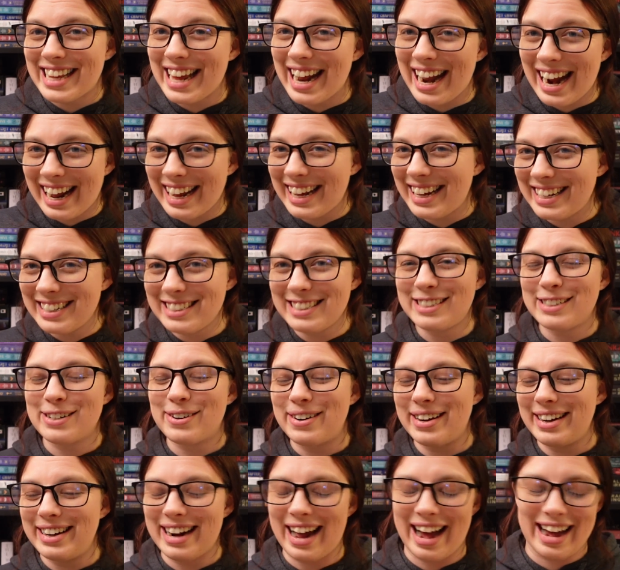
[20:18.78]
that I
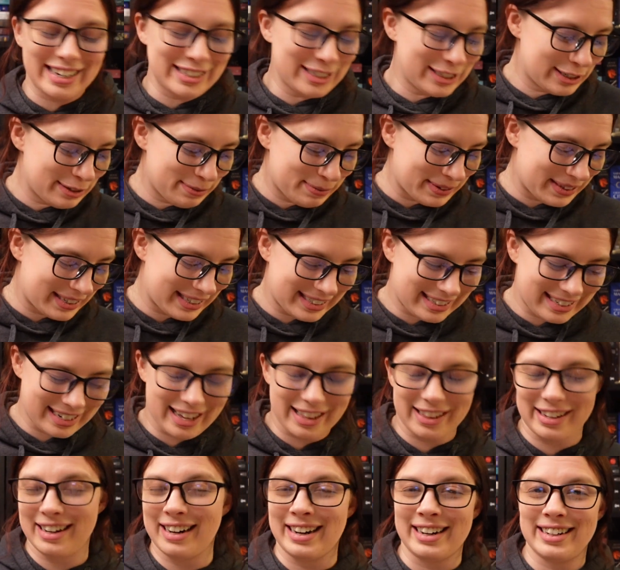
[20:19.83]
enjoyed. I should have put these
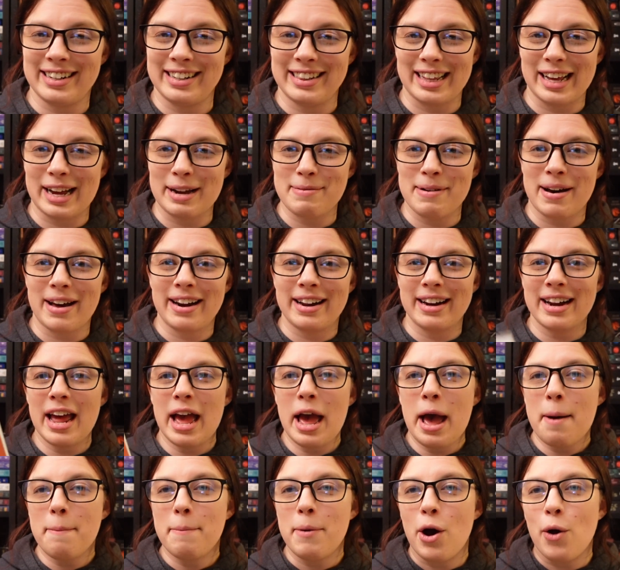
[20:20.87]
together. I didn't think about it.
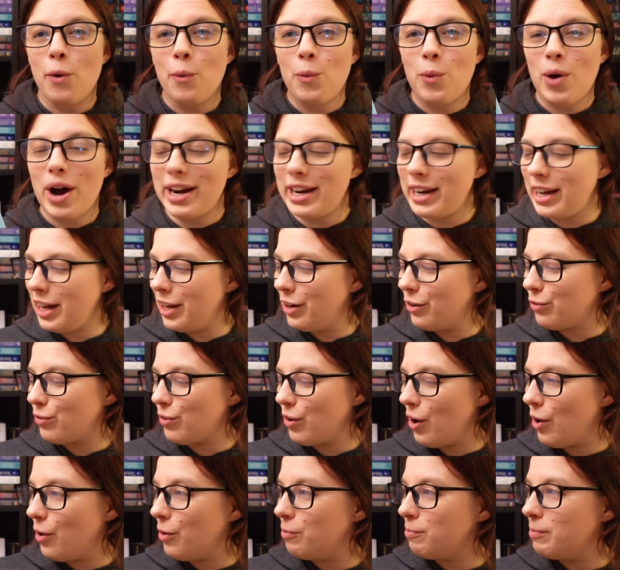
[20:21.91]
But When in
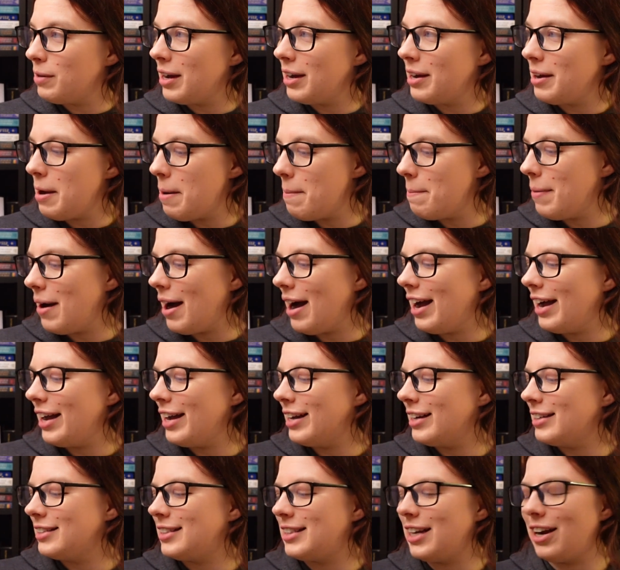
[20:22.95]
Rome
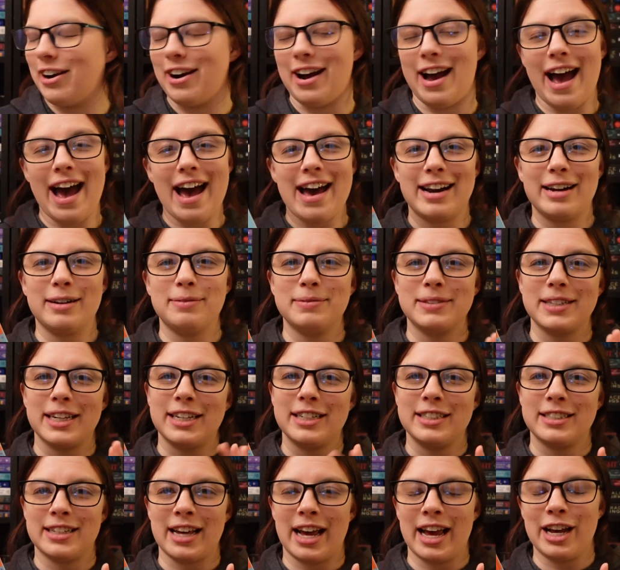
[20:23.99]
by Sarah Adams
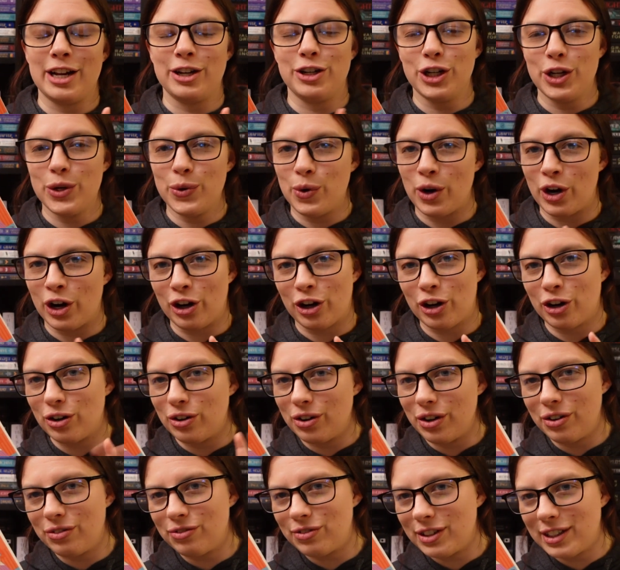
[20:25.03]
is a
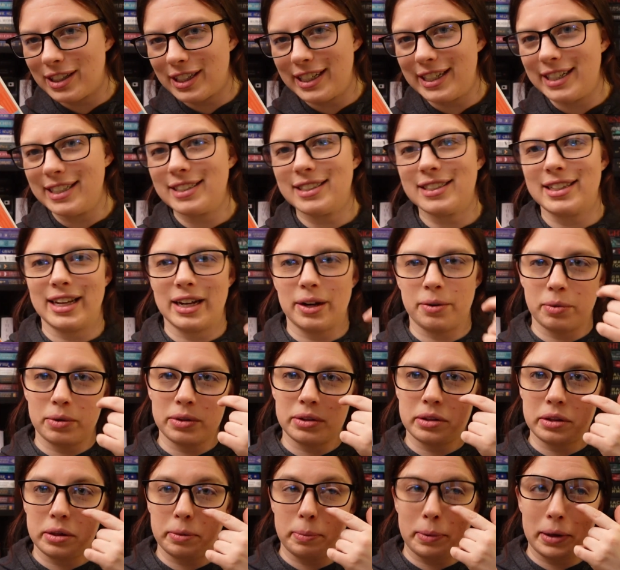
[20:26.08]
newer release, like
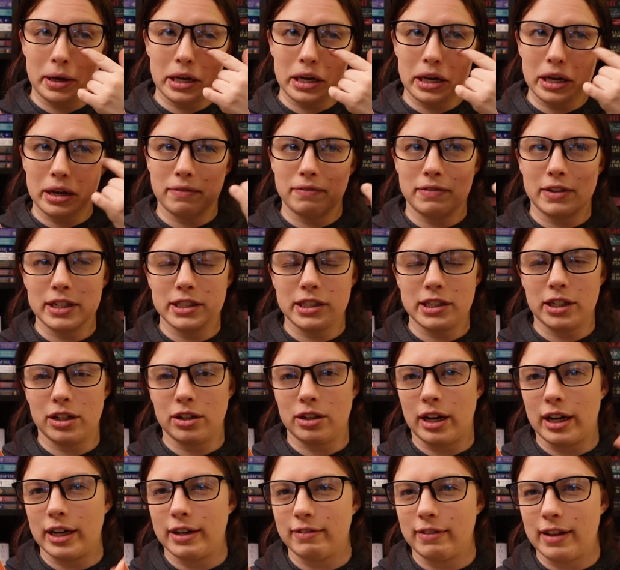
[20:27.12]
with the beginning of this
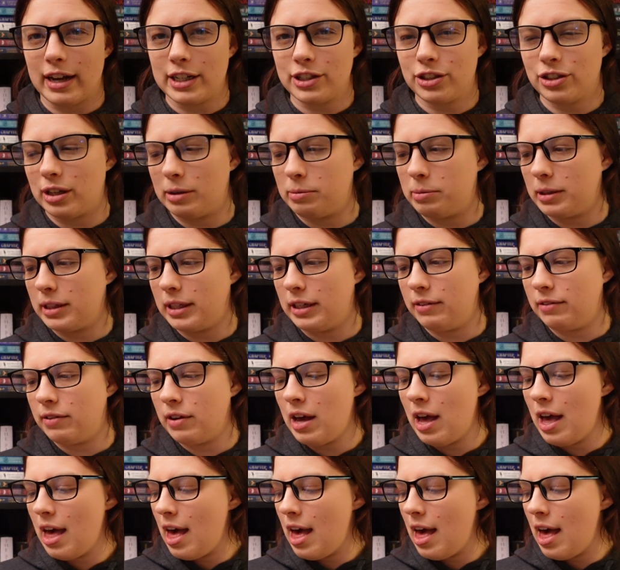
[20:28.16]
year, end of last year, I believe.